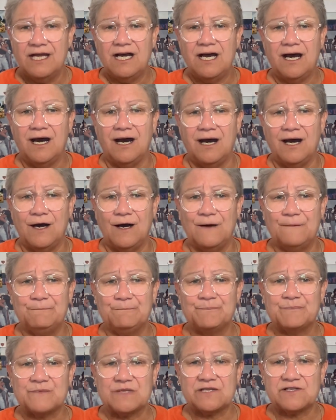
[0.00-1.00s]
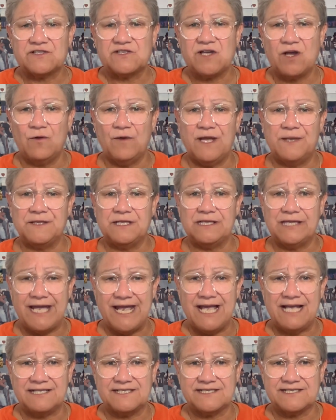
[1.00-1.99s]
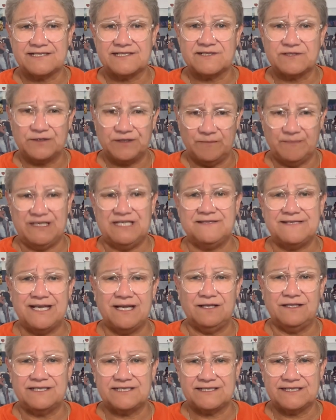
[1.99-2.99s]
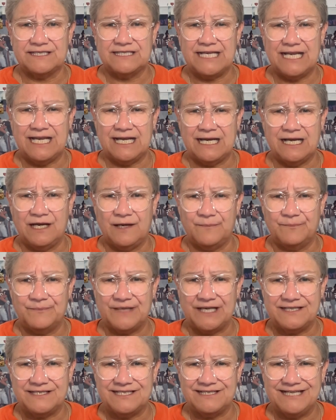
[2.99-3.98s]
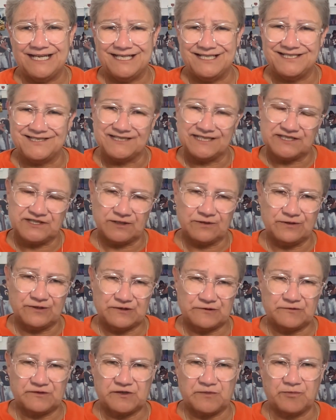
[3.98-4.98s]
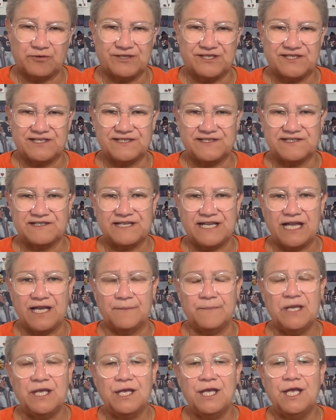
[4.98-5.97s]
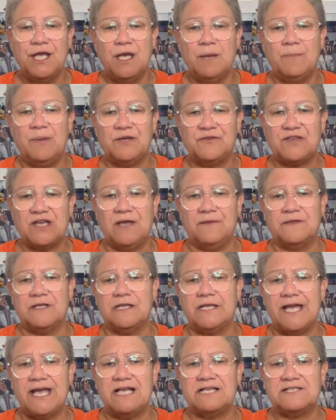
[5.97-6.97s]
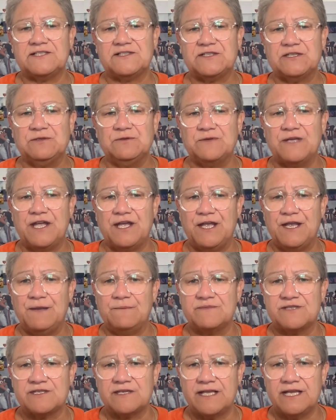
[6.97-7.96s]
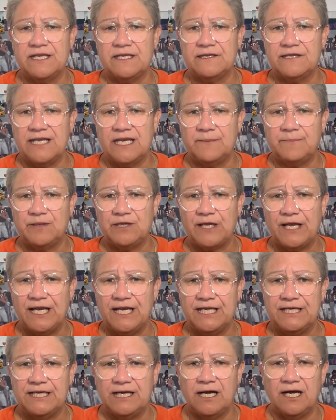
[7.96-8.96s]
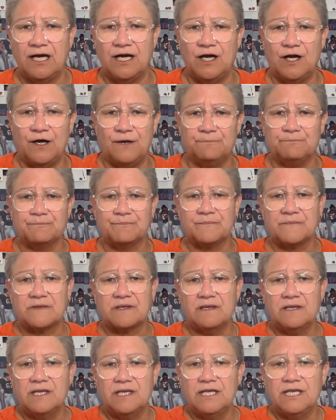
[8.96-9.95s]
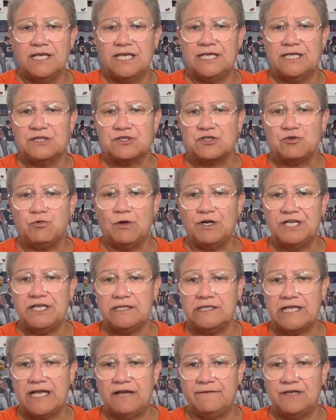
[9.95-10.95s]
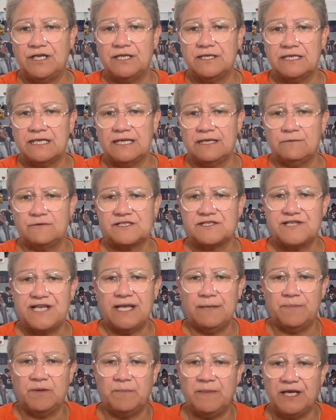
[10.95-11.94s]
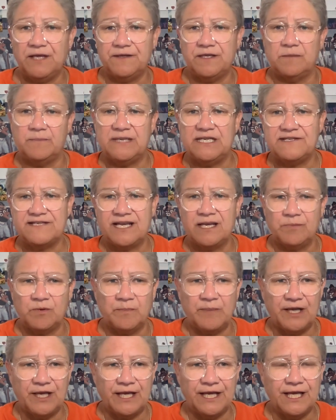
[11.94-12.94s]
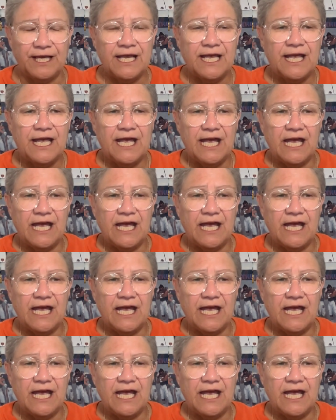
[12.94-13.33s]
So they beat Dallas in 1986. Of course, it was a preseason game, but then the last 2 games they played. In 2011, it was Tampa Bay. They beat Tampa Bay.